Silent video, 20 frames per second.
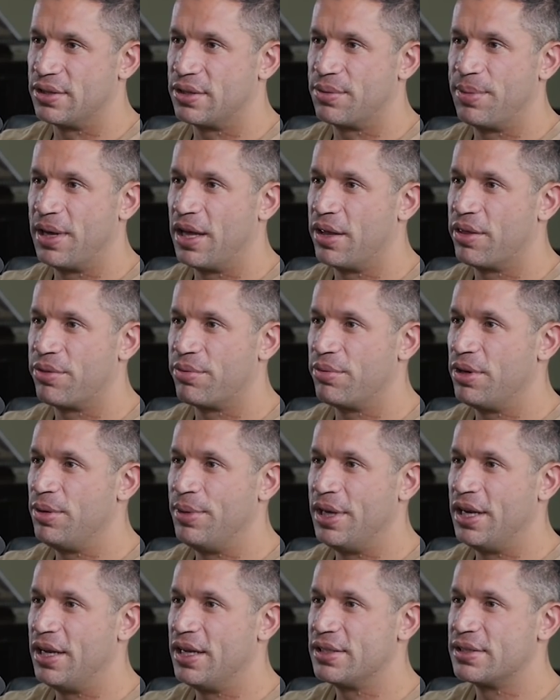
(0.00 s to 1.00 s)
Took about
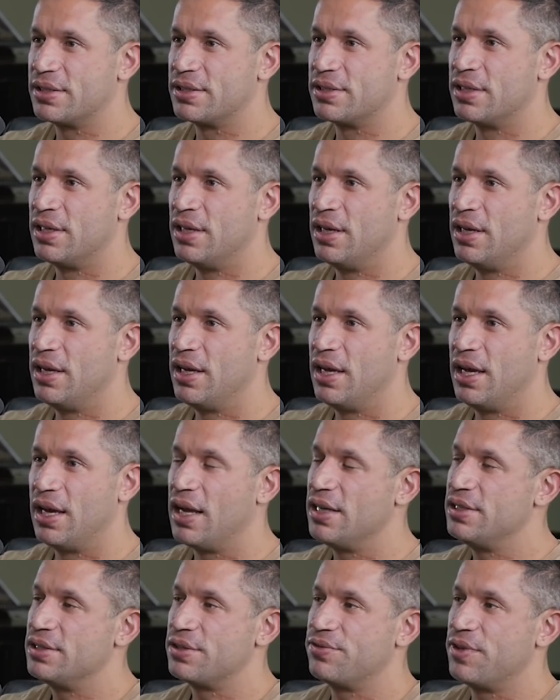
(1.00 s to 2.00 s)
3 minutes,
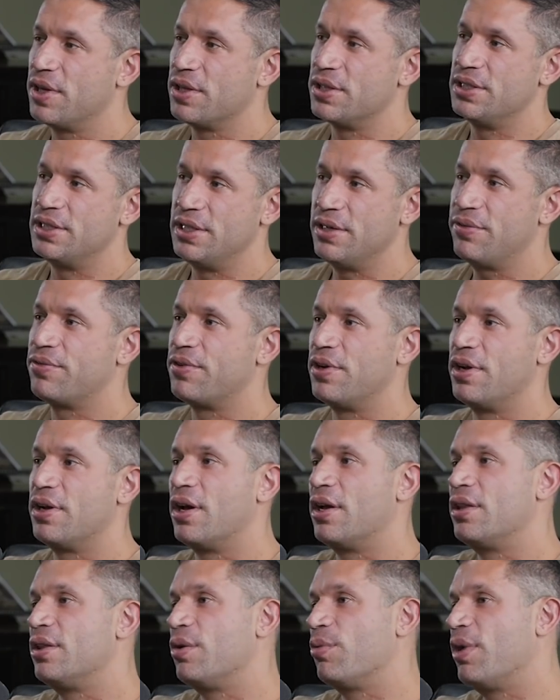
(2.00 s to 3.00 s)
and I just felt
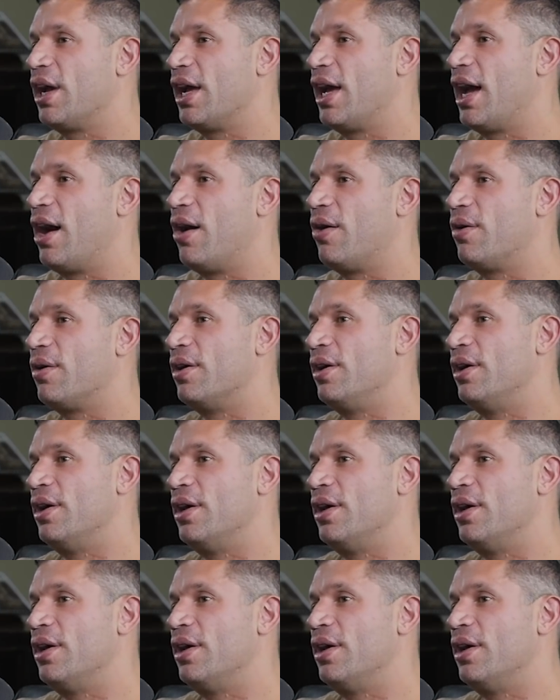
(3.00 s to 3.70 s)
different on the way out